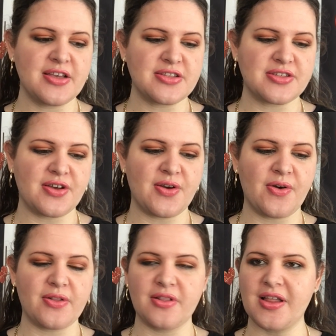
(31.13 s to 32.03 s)

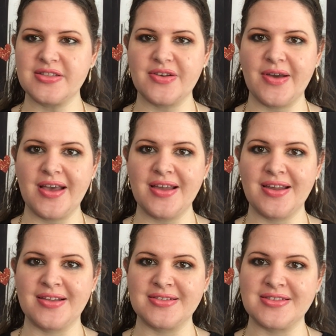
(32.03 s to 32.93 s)
So let's go ahead
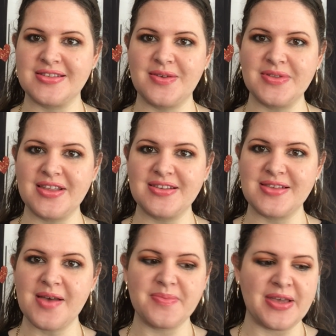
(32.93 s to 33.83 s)
and see what they
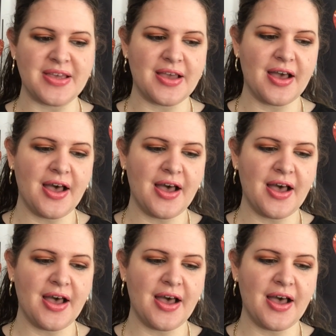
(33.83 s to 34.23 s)
sent me.